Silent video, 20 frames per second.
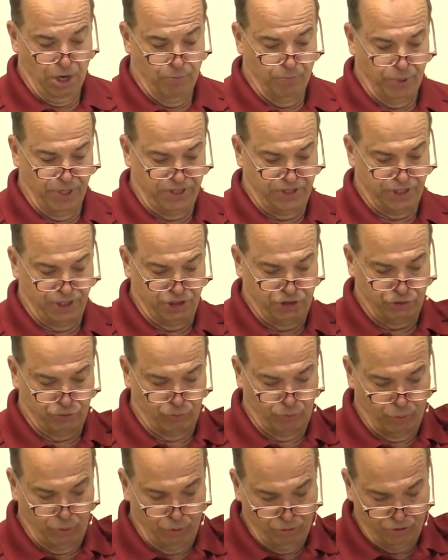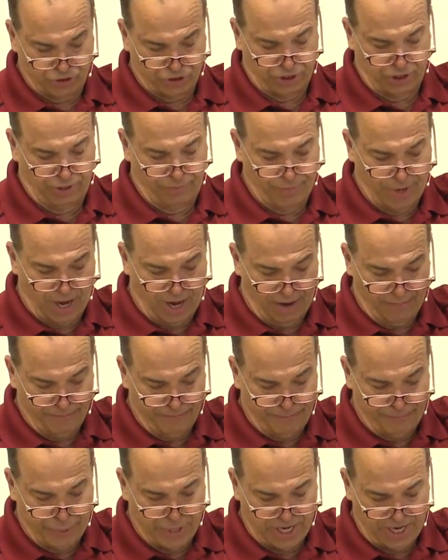But the Jerusalem
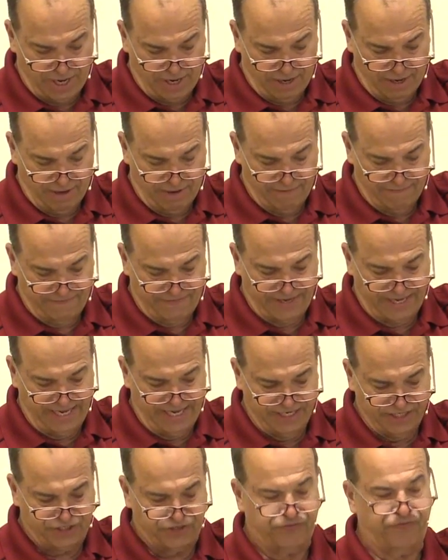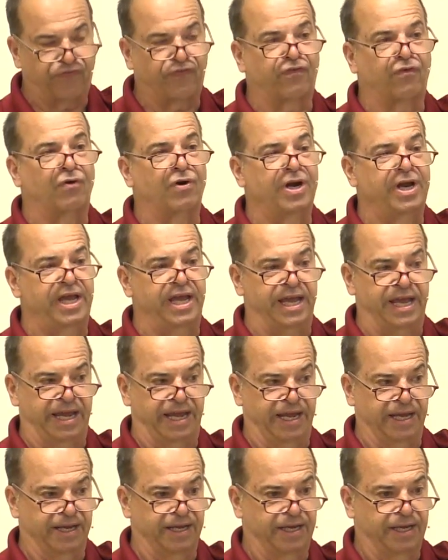above is
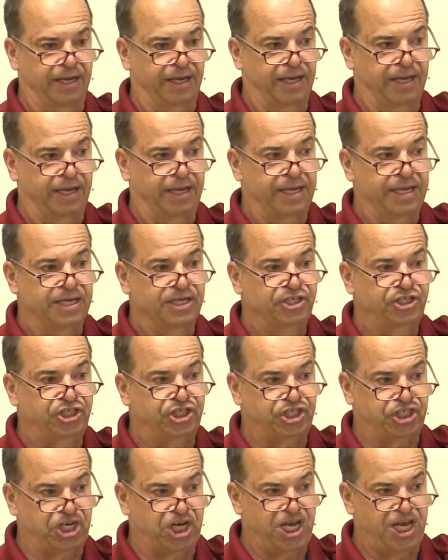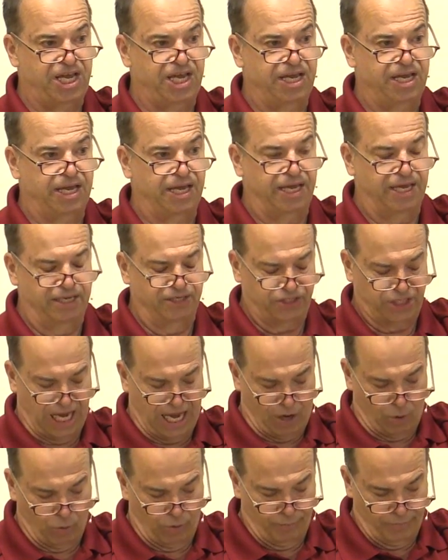free. She is
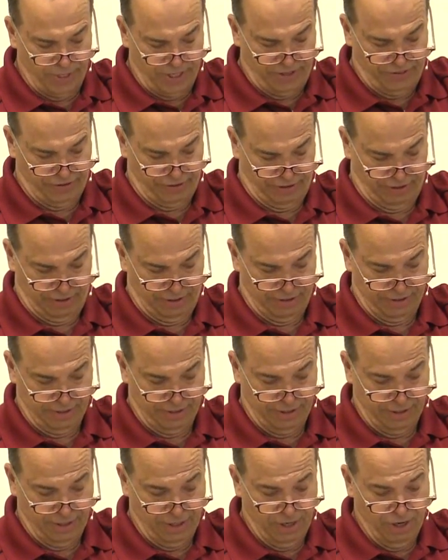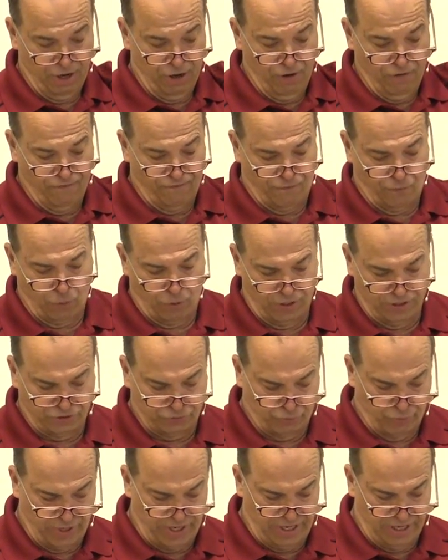our mother. For it
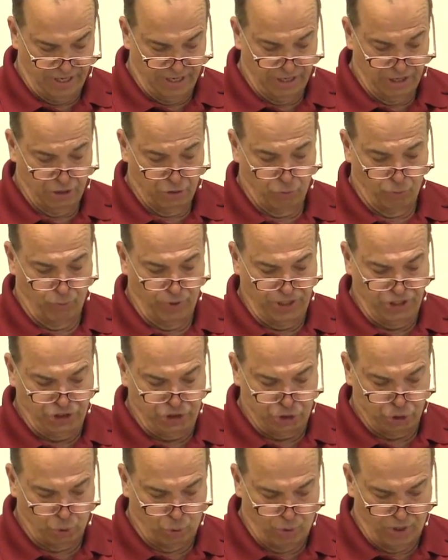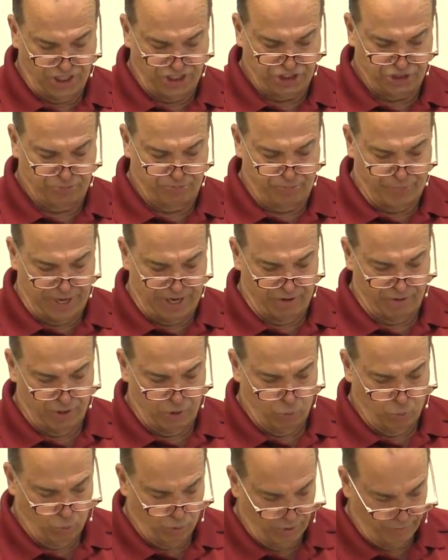is written, Rejoice,
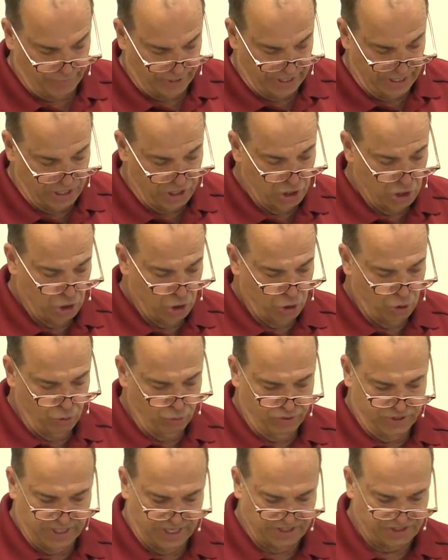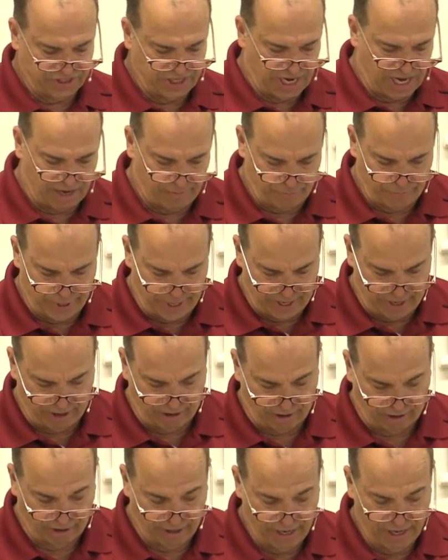barren woman who does not
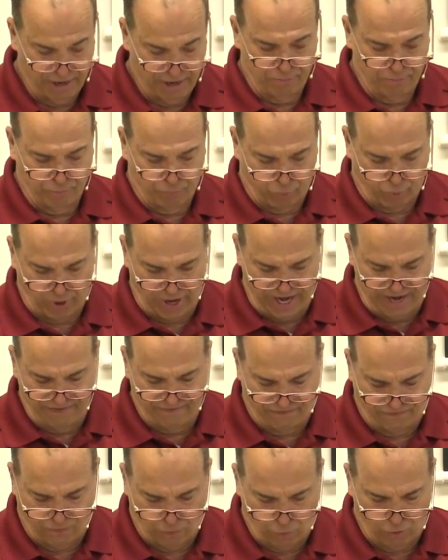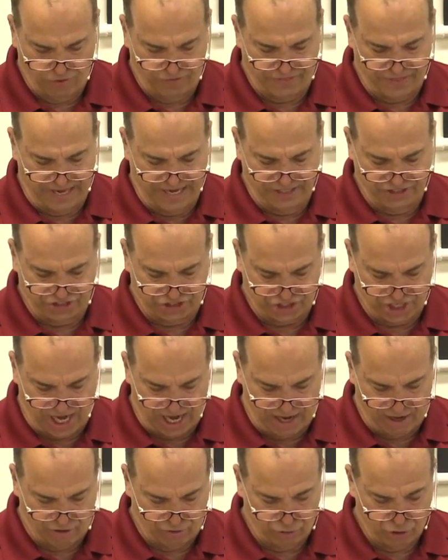bear. Break forth and
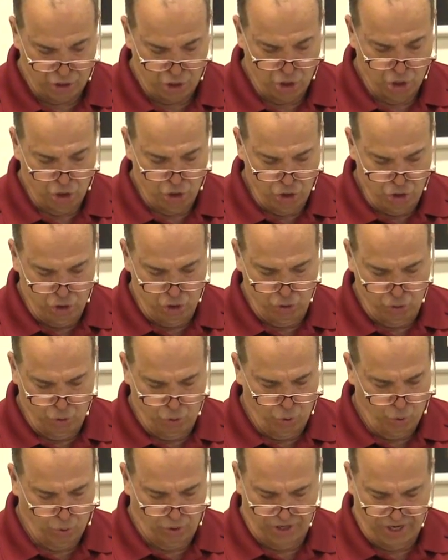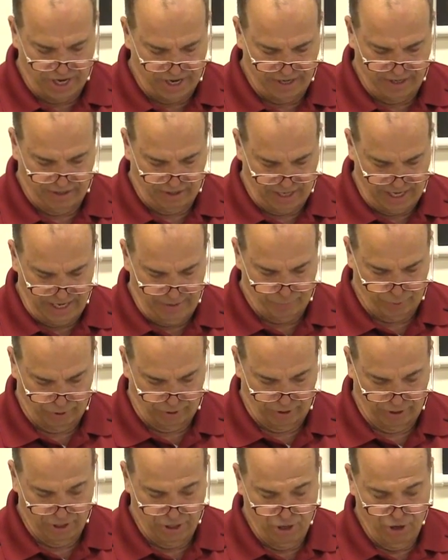shout, you who are not in
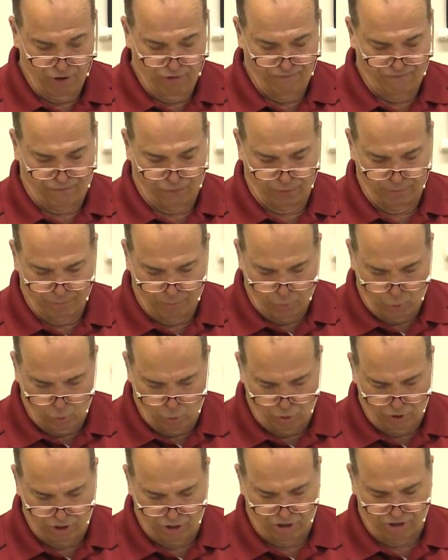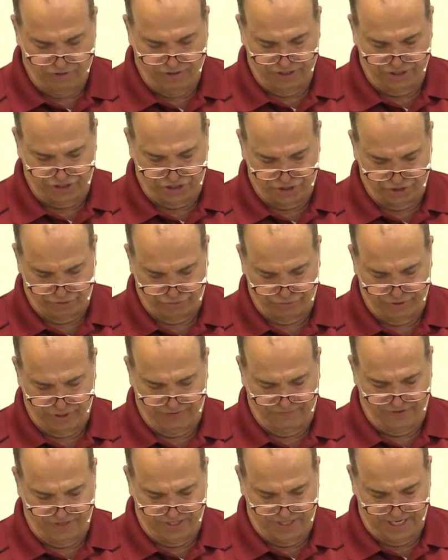labor. For more are the children
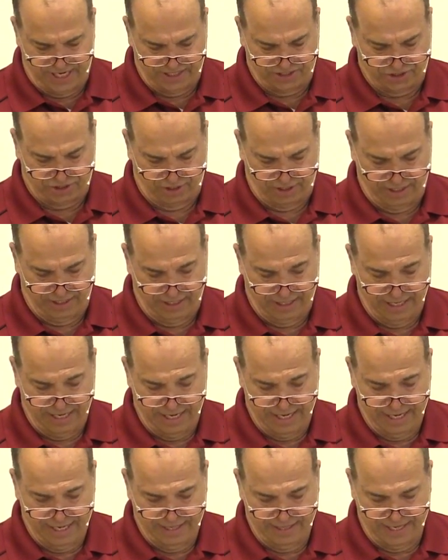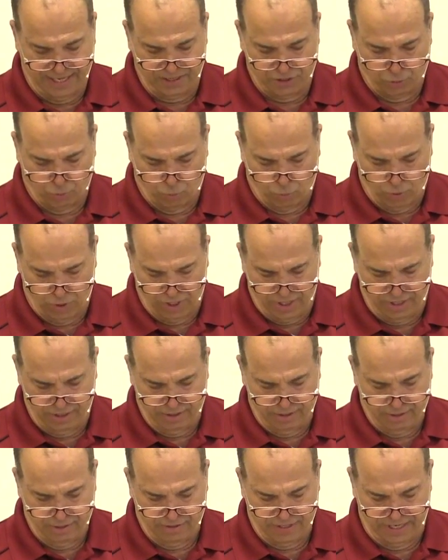of the desolate than, the
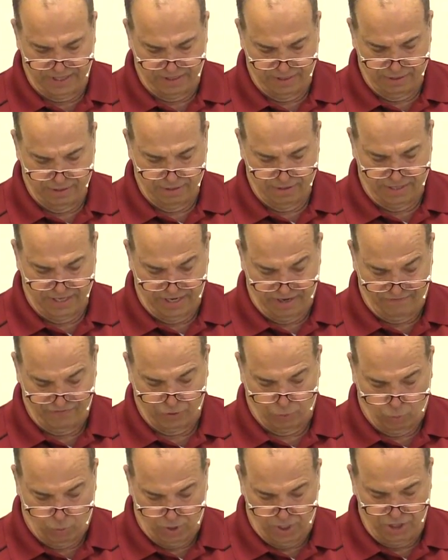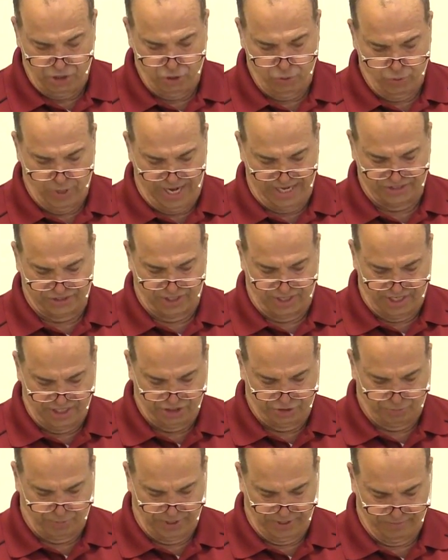one, than, than of the one who has a
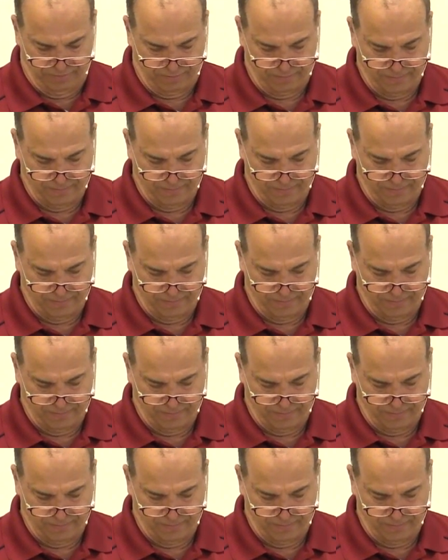husband.